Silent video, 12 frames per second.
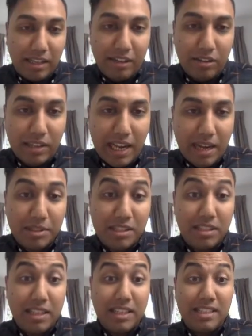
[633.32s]
on
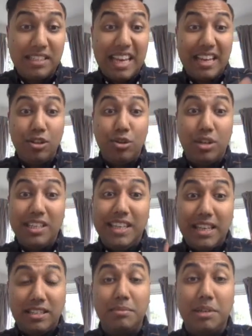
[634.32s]
Amazon, is that you can
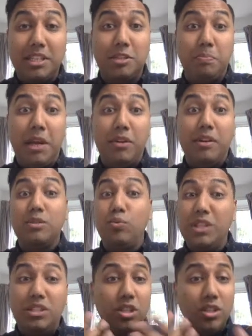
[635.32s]
get some experience
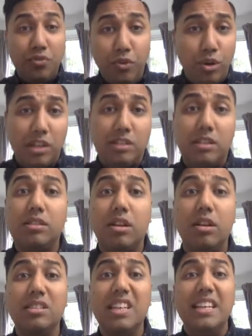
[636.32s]
with just
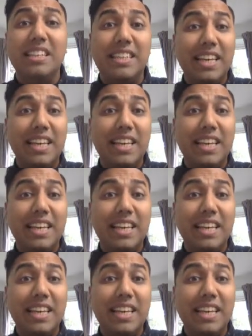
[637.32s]
$400, get